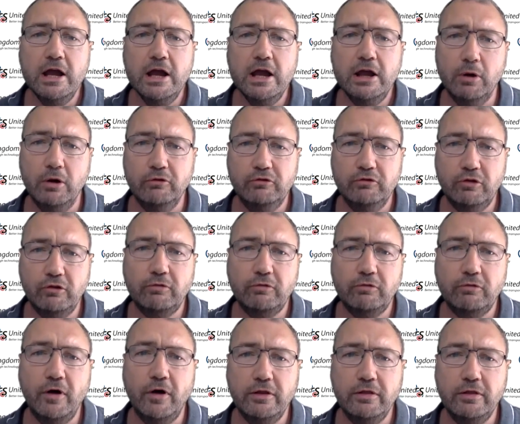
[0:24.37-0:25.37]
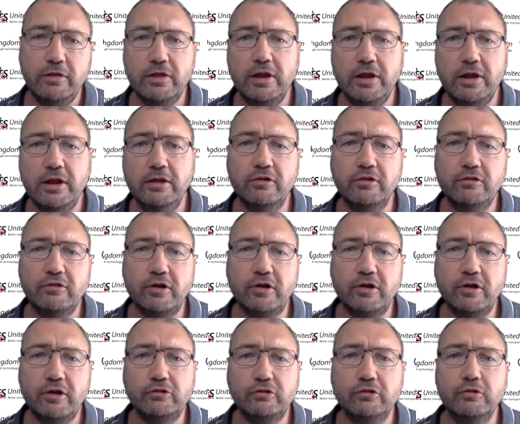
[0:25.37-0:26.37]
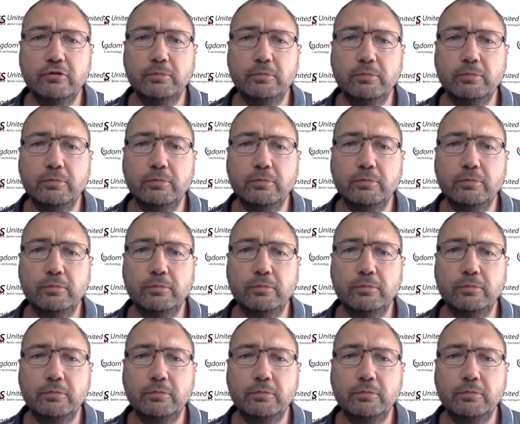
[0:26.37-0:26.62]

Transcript: You won't just find these discussions,